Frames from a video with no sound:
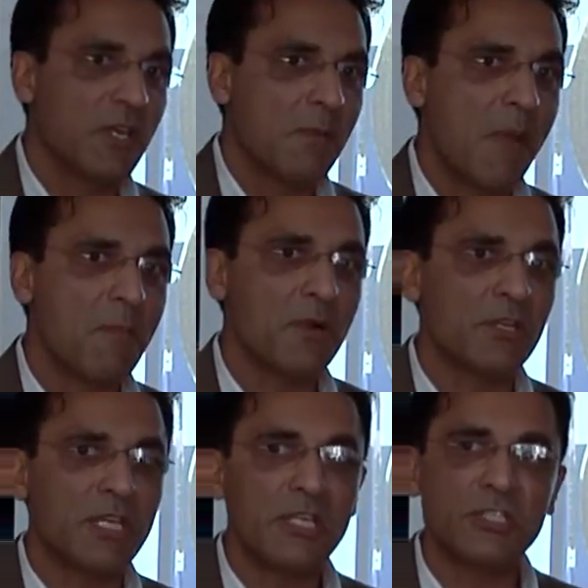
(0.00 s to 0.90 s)
Remember,
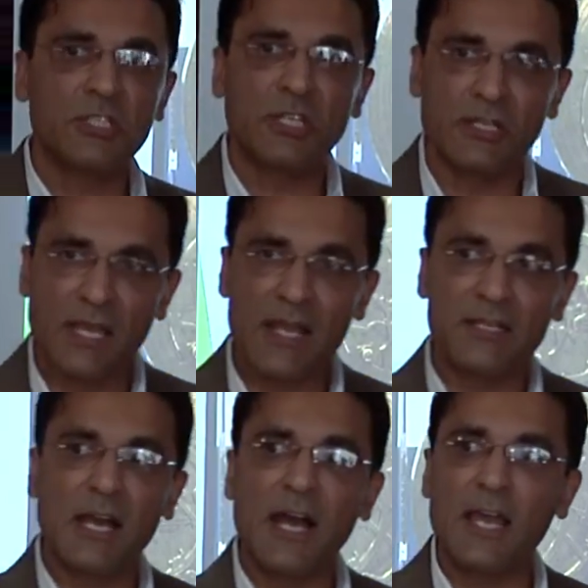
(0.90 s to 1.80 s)
these at that
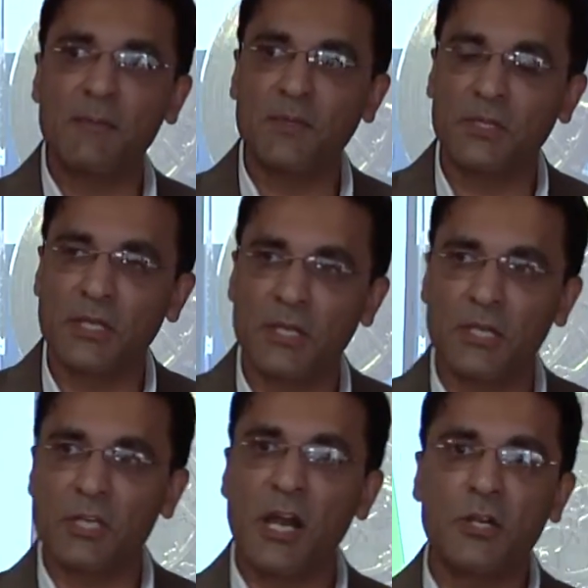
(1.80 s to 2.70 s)
time, the
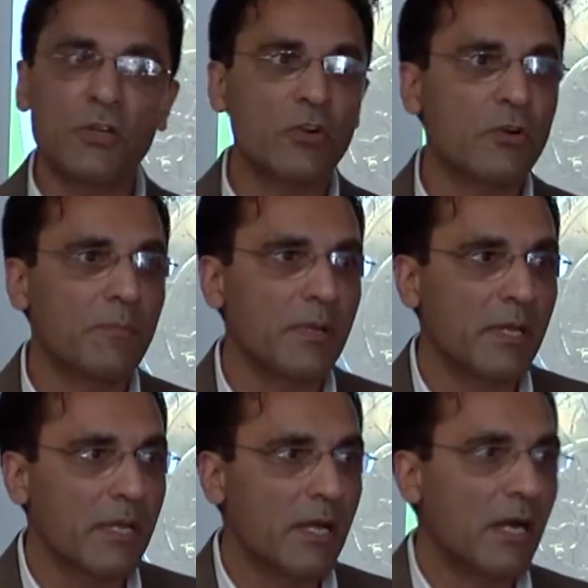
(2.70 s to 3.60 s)
entire Europe
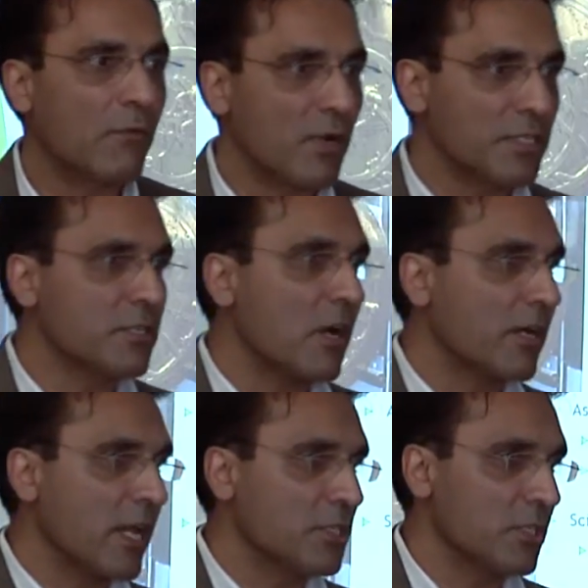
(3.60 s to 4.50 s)
uh, was in
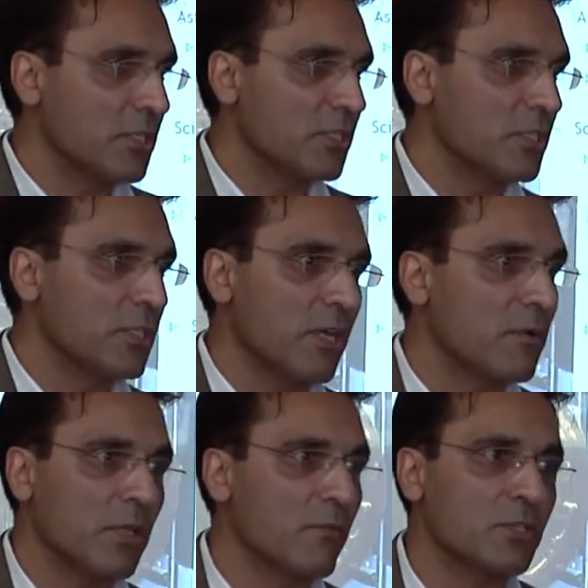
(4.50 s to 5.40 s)
dark ages. There,
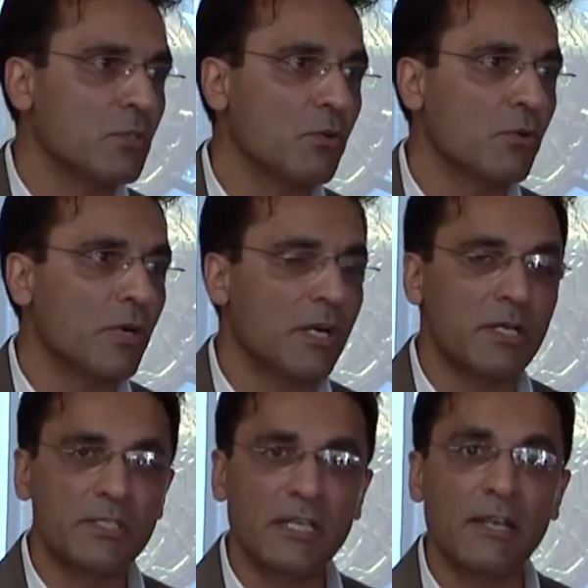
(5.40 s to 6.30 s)
there was no
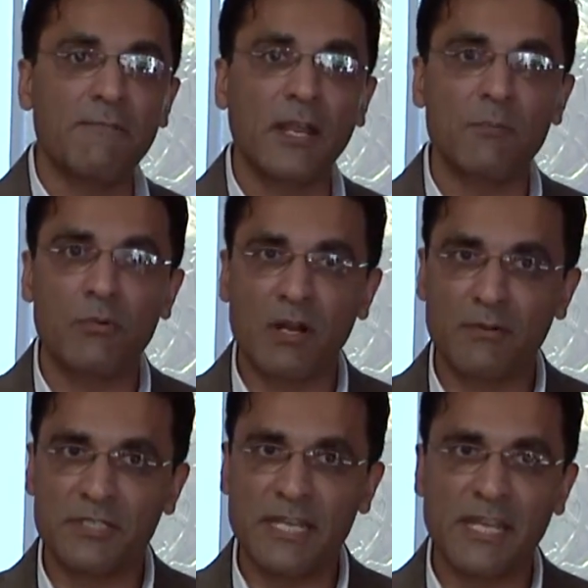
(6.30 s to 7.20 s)
uh, significant
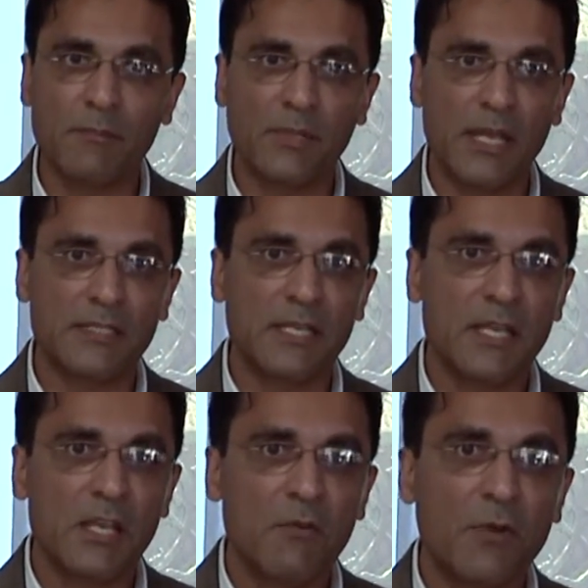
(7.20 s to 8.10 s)
progress taking place.
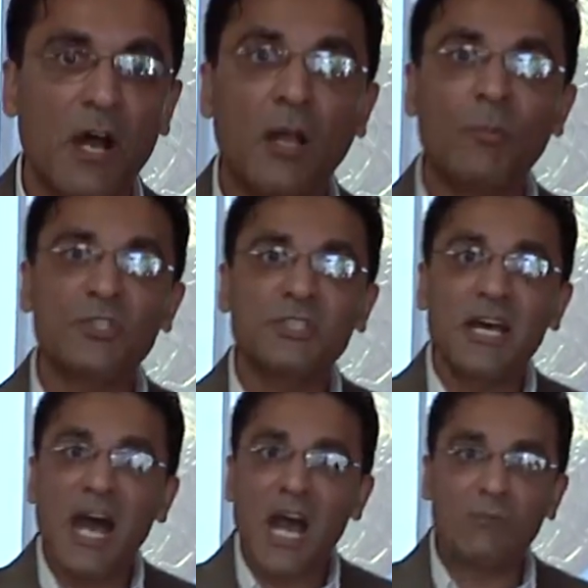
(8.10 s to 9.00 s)
For almost
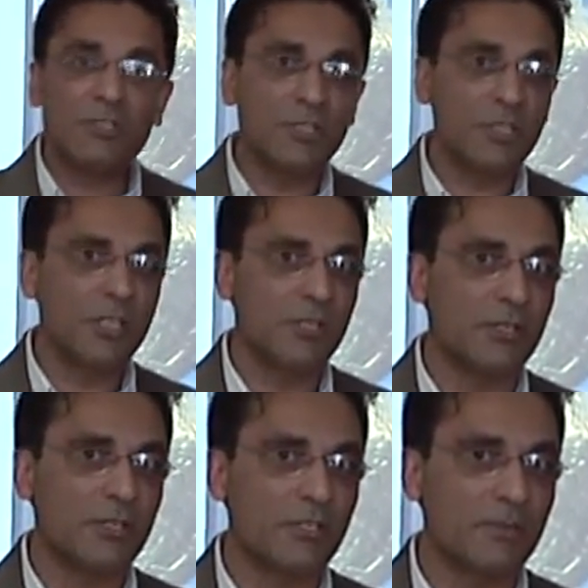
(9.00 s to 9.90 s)
1,000
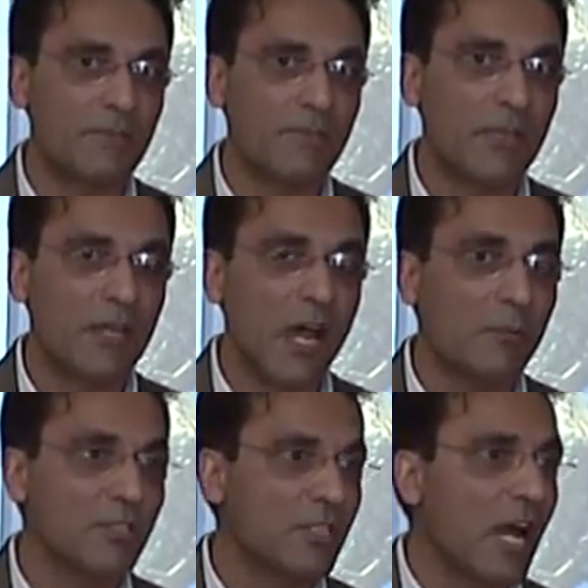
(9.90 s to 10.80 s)
years,
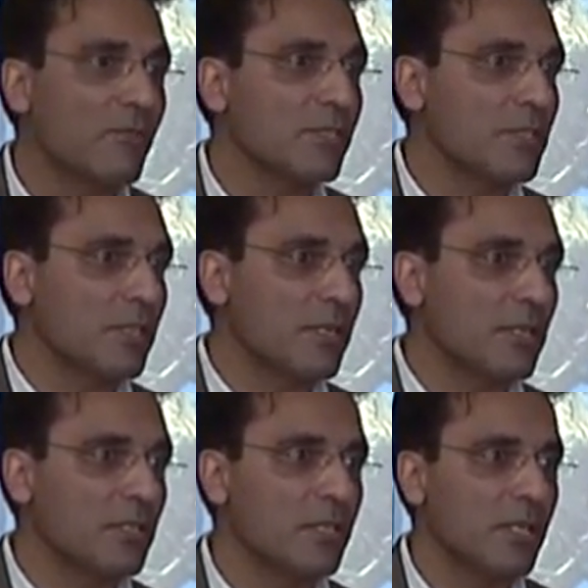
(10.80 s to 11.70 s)
almost 1,000
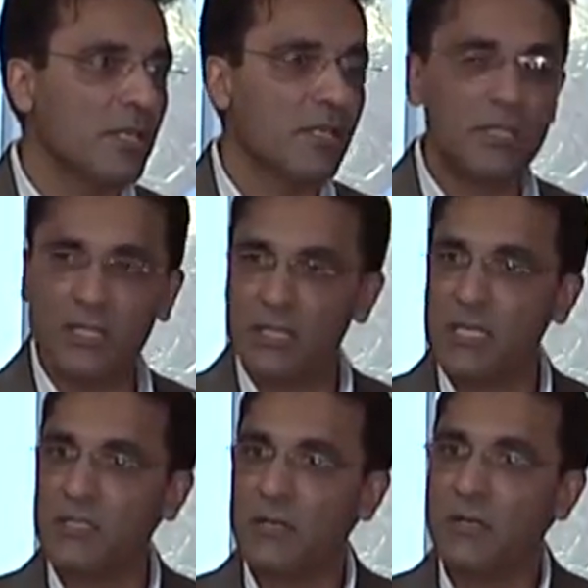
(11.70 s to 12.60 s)
years, the,
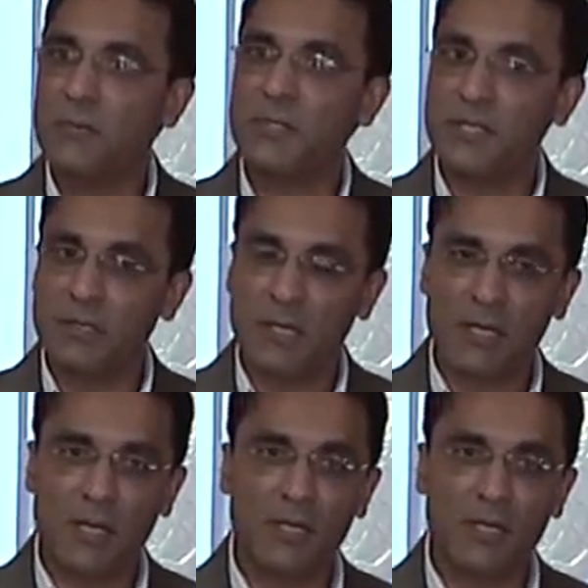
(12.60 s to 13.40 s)
these Arabs and uh,